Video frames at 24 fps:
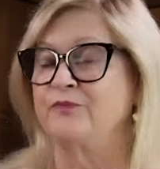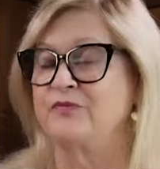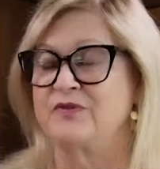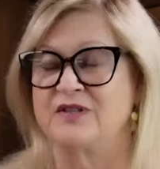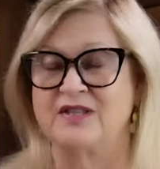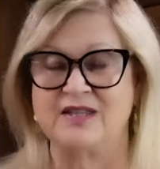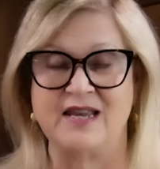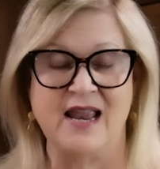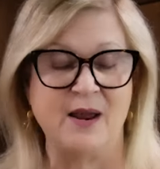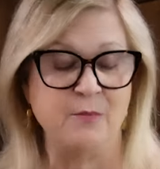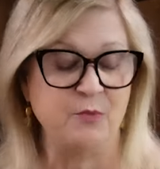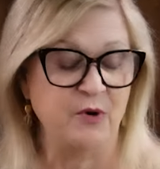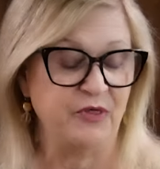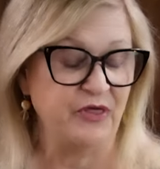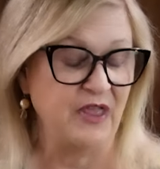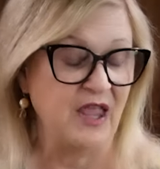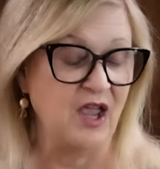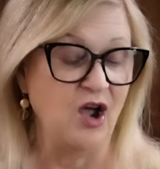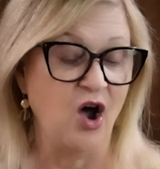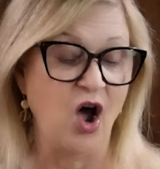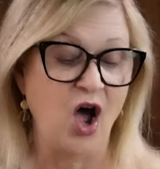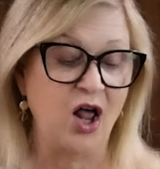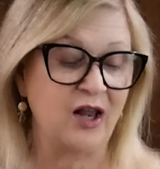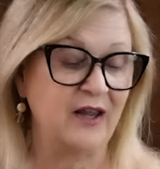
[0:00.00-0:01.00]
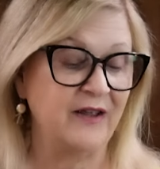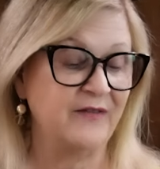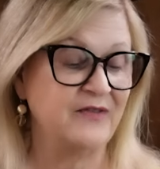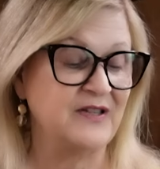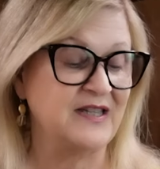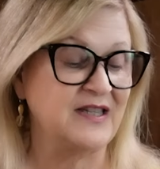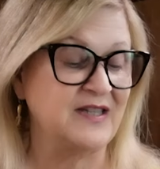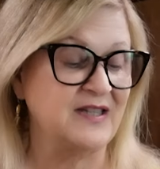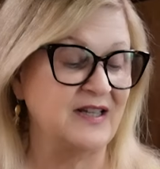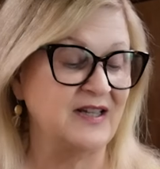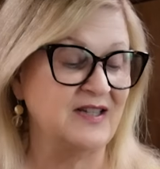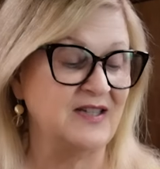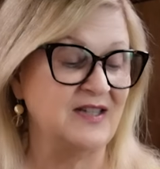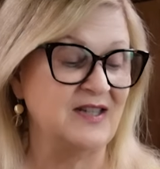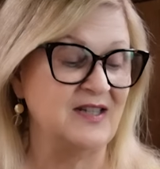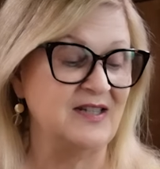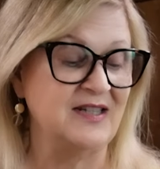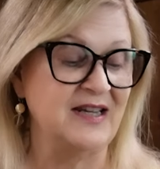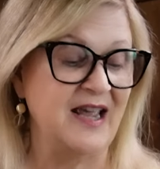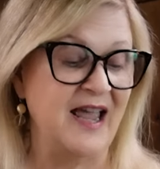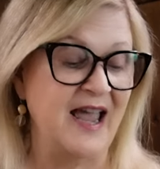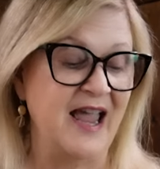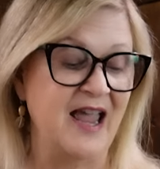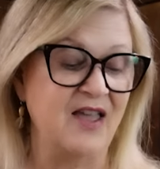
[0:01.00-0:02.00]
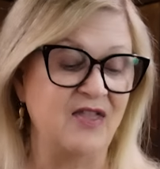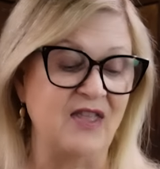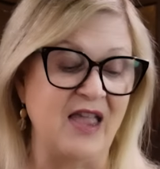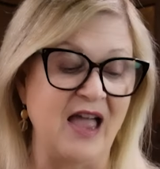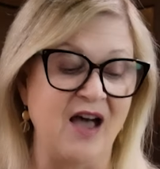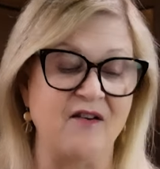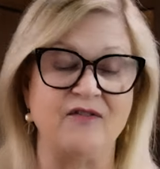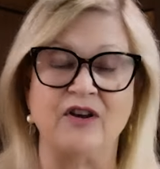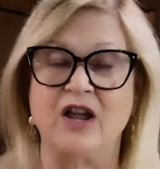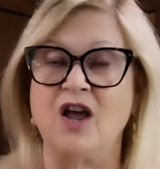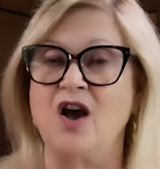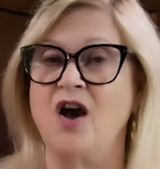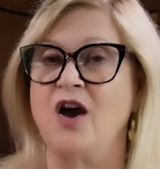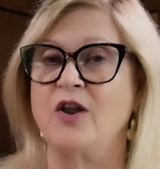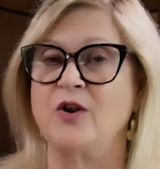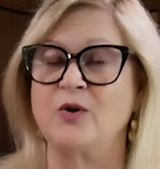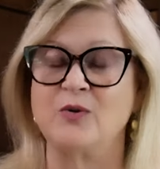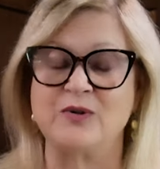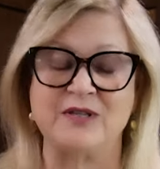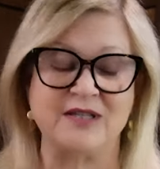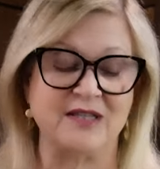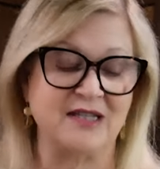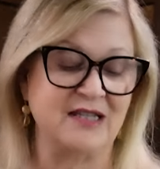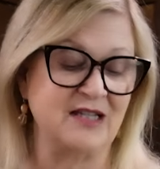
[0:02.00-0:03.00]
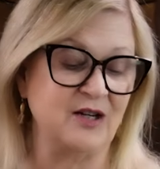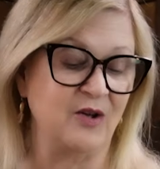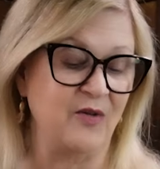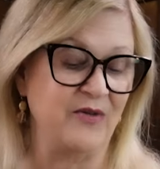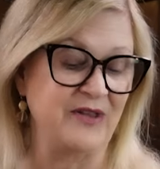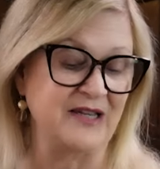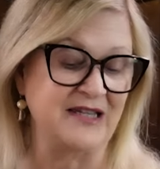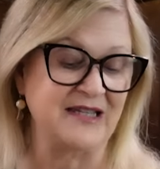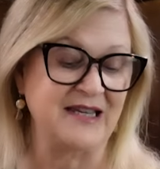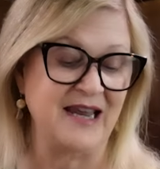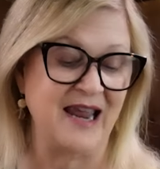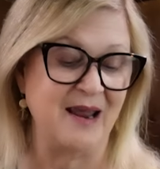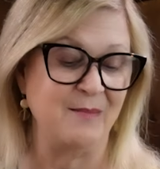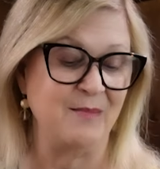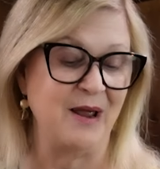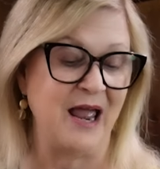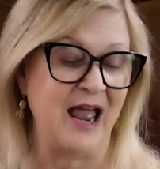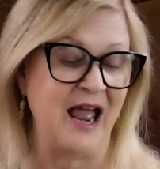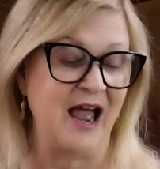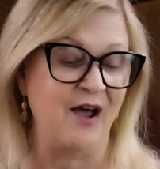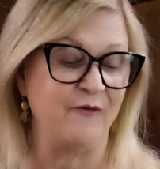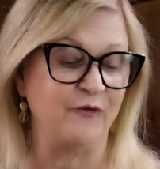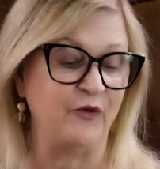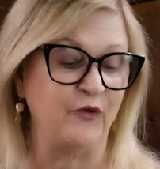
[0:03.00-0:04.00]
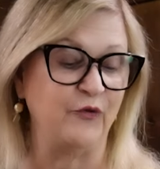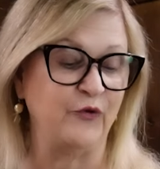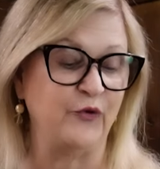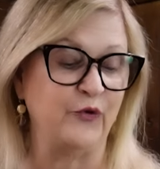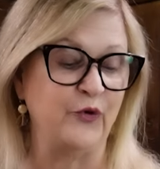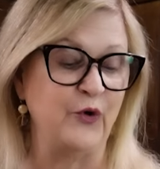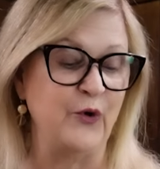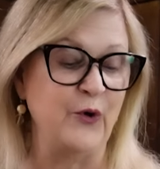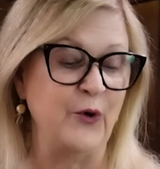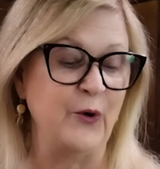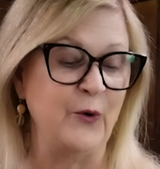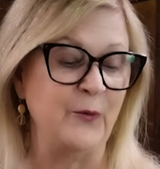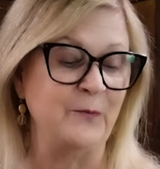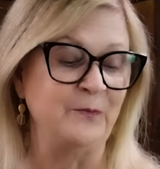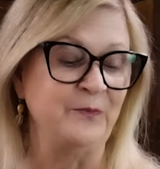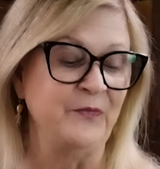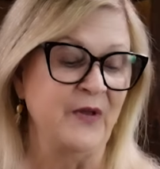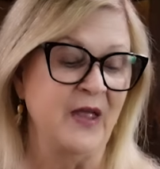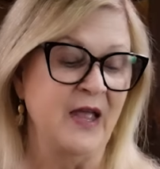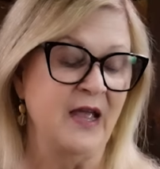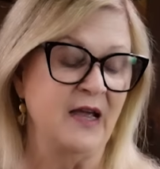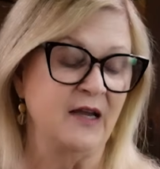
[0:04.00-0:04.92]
Same with the olives, 6 a day, the avocado still the same, half a fruit.